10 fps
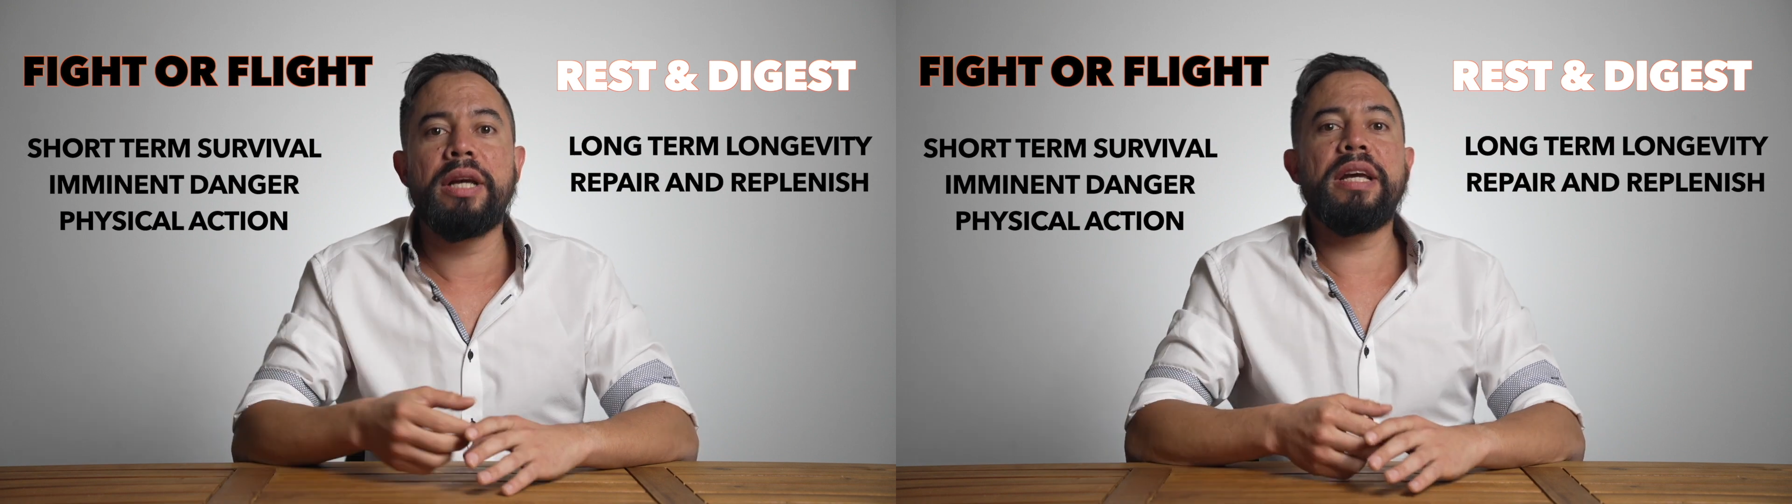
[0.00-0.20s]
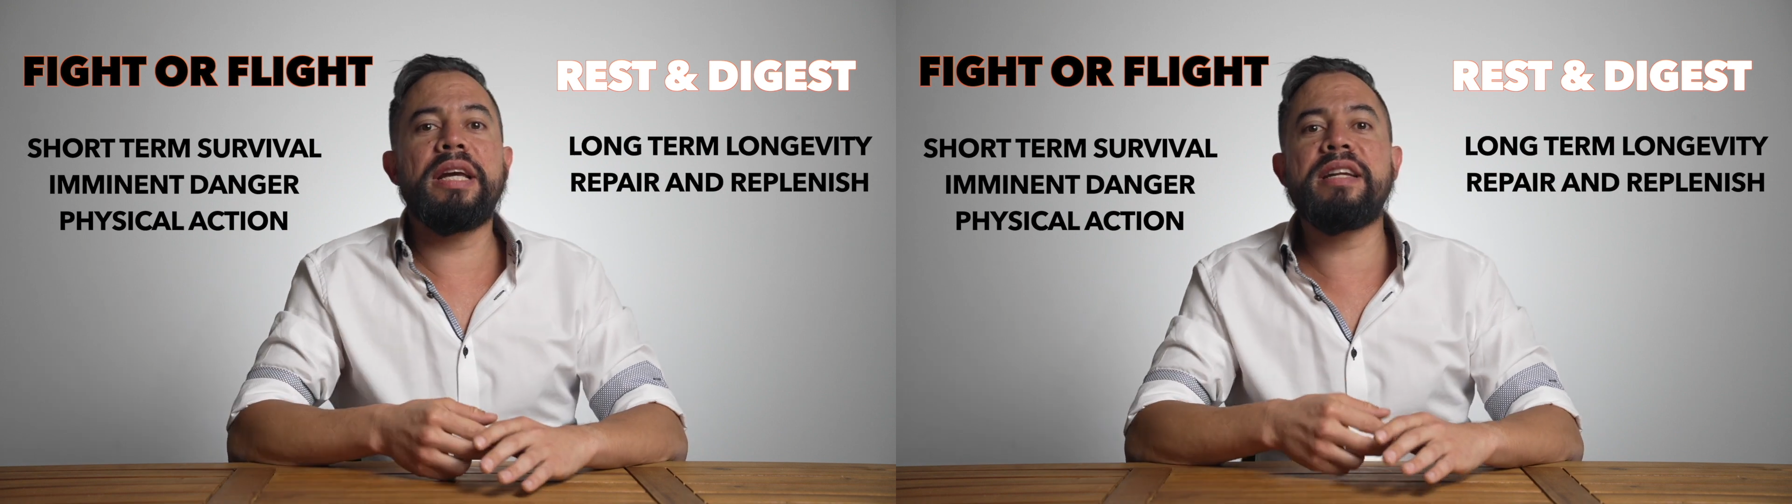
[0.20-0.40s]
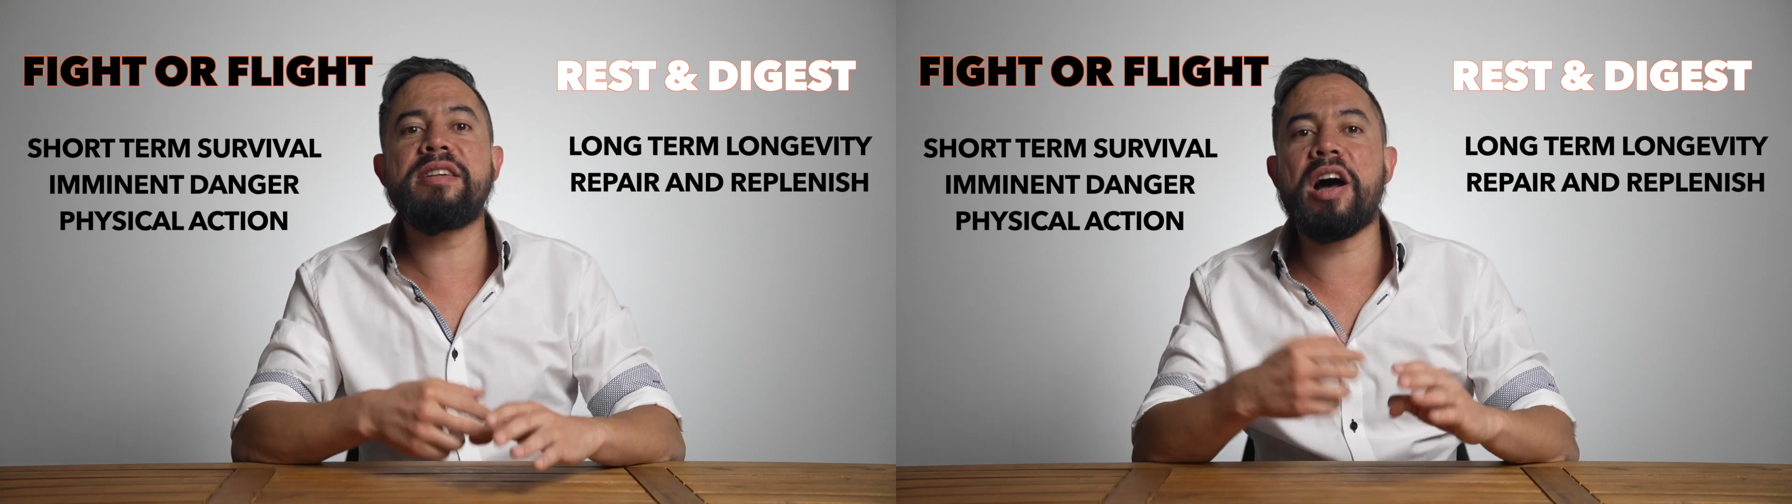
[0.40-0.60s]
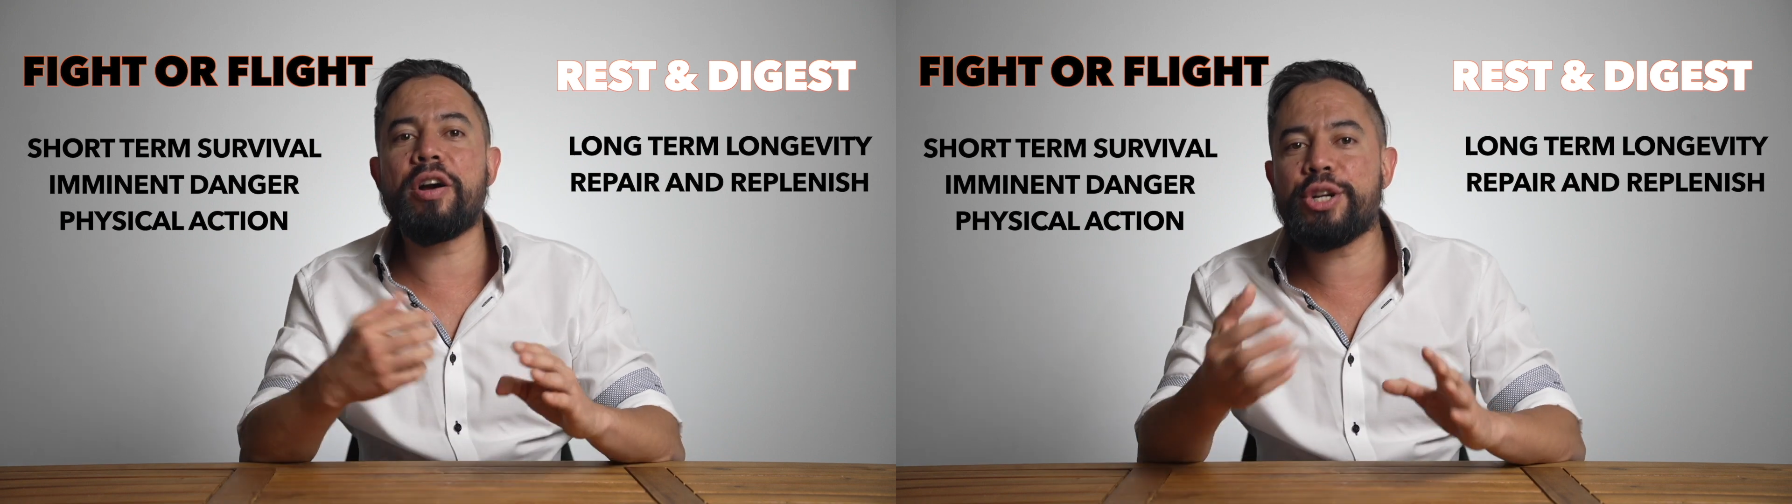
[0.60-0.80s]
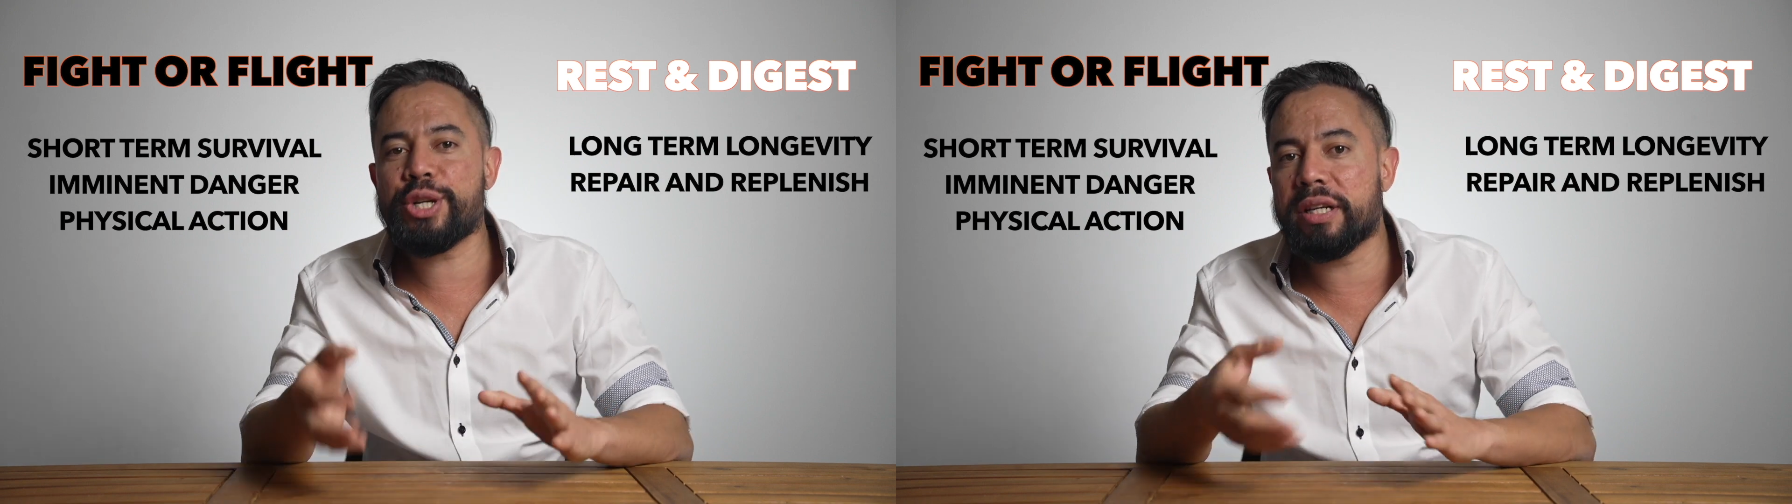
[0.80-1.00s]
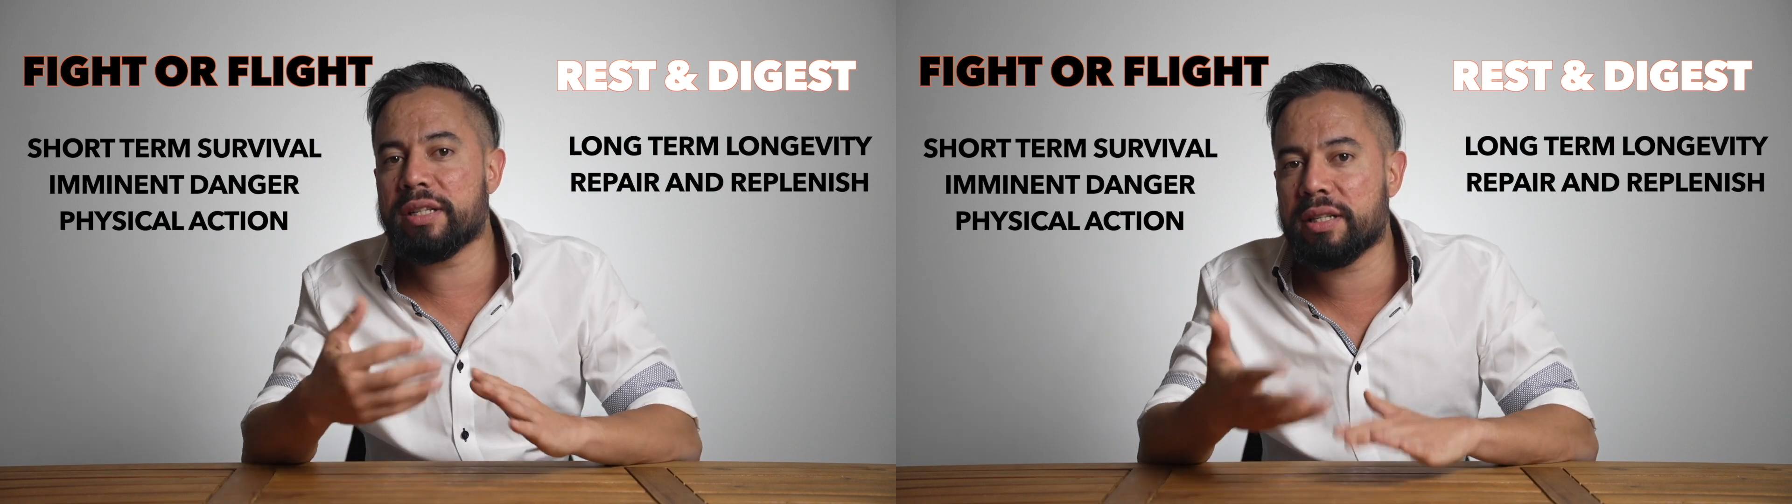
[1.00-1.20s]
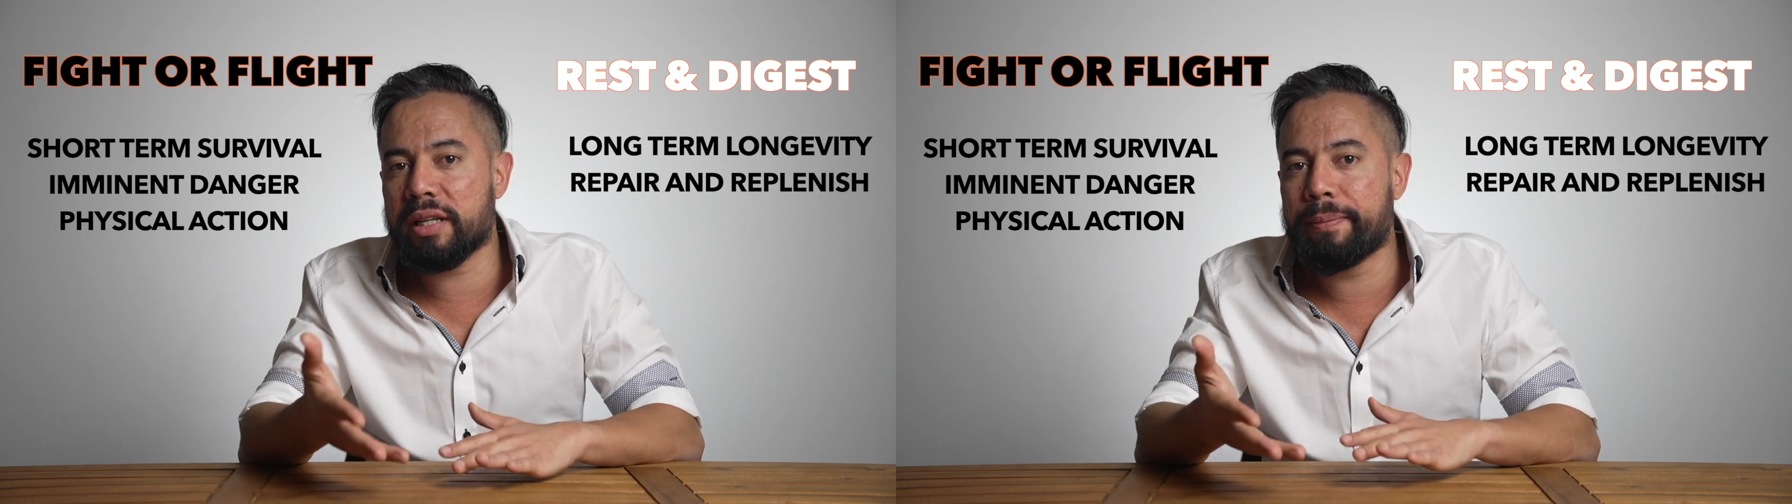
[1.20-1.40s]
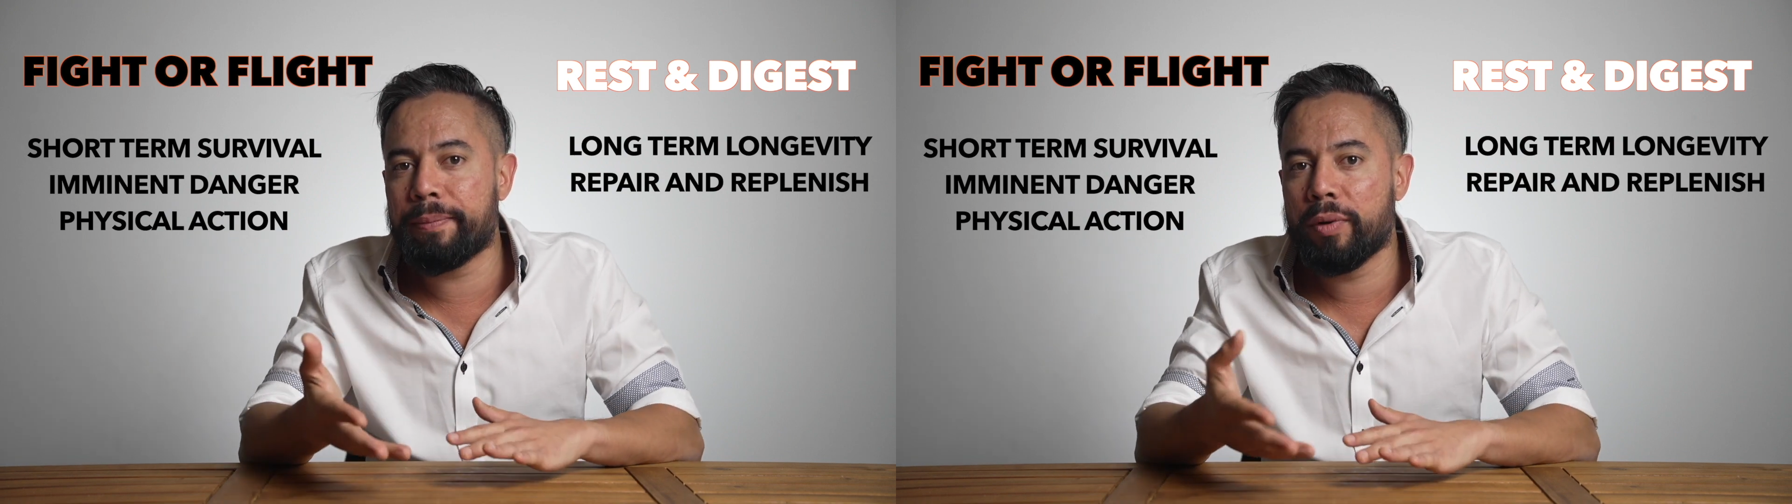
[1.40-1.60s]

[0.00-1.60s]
In nourishing sleep,